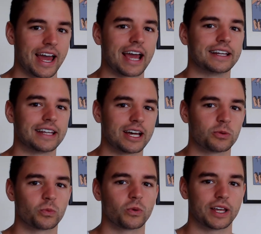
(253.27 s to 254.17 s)
And
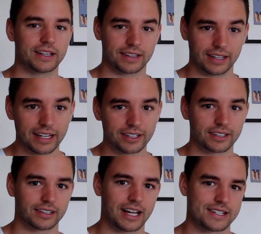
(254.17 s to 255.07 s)
then in
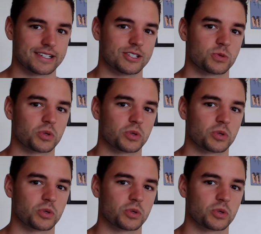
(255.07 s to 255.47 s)
later lessons,